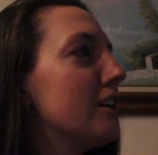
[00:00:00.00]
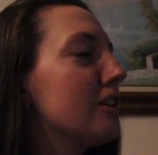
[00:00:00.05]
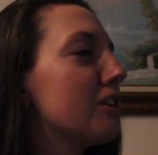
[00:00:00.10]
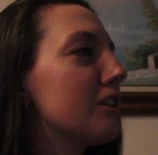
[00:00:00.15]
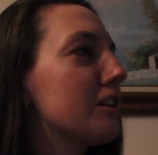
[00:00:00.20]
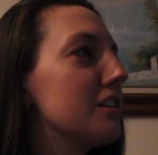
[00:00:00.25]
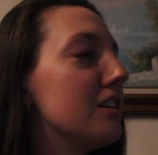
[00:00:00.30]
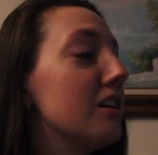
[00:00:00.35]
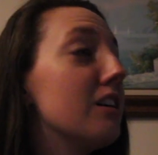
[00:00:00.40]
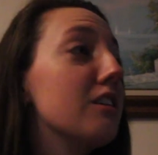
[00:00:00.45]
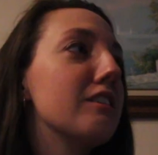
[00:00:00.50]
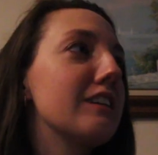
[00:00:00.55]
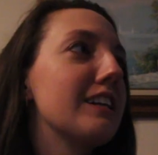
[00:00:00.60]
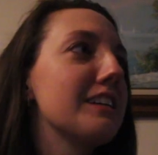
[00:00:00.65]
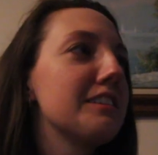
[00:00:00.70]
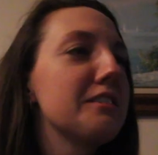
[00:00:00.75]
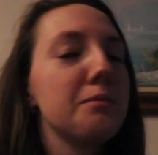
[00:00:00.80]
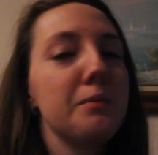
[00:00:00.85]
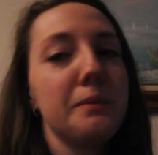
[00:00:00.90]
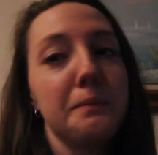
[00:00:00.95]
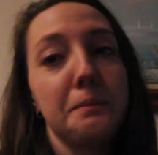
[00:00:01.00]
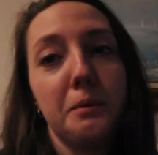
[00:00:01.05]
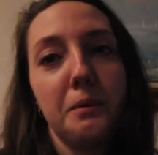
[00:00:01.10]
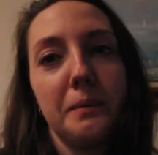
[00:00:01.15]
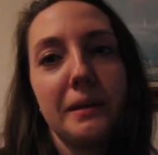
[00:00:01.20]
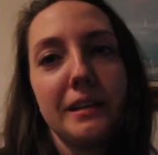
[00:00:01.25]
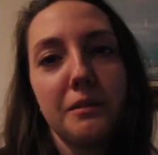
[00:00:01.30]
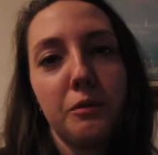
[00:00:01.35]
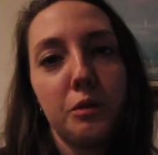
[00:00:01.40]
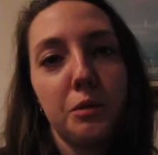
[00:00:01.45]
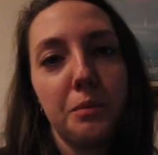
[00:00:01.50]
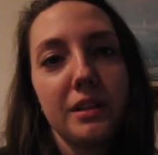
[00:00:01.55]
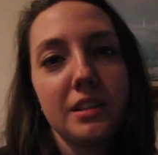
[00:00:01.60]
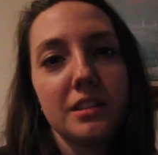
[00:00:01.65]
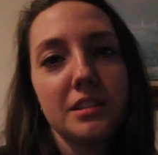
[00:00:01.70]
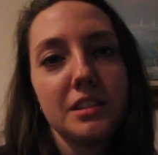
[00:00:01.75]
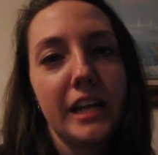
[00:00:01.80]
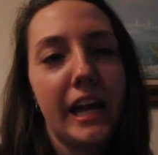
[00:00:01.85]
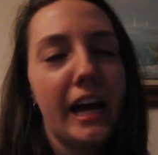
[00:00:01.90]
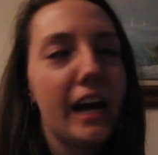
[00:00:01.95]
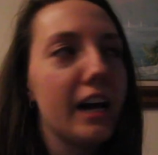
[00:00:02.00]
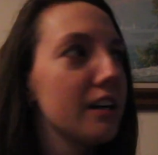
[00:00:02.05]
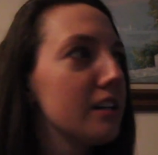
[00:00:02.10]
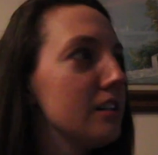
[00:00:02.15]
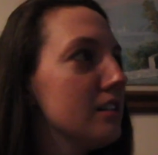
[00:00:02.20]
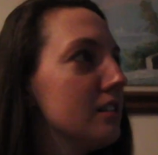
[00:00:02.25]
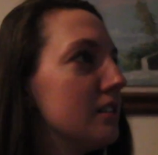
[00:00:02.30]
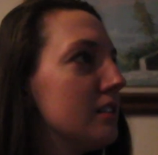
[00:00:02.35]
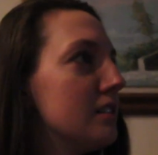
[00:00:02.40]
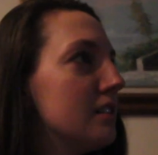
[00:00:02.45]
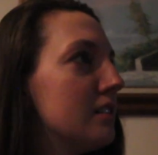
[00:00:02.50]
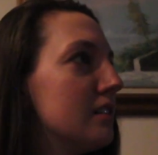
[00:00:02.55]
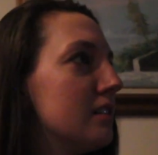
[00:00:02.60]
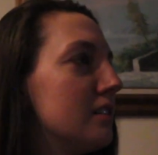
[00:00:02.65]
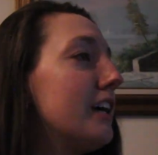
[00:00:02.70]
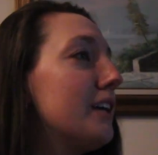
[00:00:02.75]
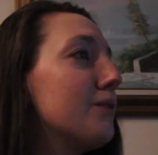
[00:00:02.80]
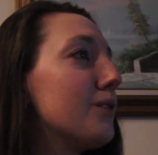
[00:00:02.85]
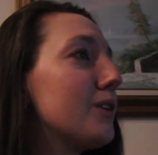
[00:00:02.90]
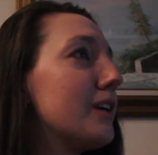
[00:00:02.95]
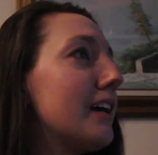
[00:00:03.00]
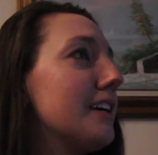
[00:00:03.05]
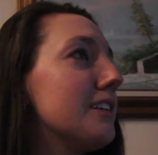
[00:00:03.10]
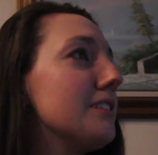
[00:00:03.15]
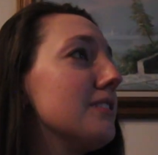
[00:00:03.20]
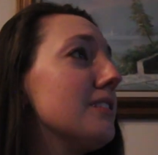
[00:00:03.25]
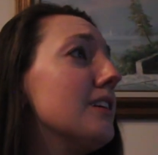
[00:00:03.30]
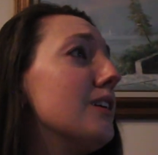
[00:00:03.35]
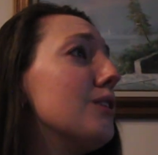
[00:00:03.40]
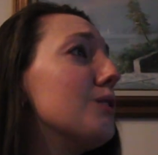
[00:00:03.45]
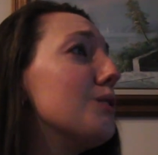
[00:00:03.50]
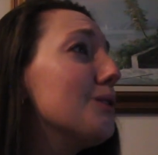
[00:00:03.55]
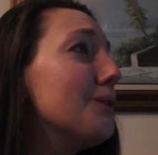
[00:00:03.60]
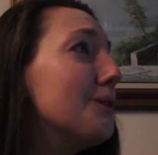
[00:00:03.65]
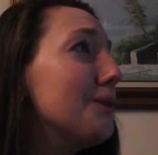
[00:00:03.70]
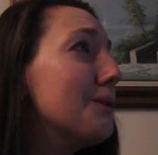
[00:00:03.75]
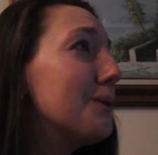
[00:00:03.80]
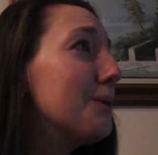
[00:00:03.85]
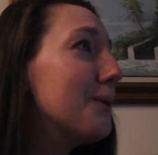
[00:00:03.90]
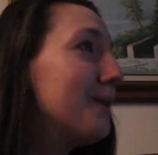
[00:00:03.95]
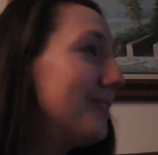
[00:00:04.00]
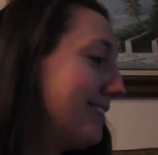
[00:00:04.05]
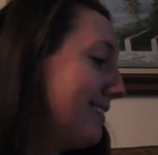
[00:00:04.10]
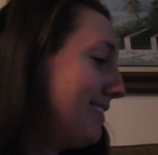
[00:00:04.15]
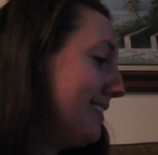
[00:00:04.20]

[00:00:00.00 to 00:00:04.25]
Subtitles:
Or I guess it would be a stag. Inverness. Oh!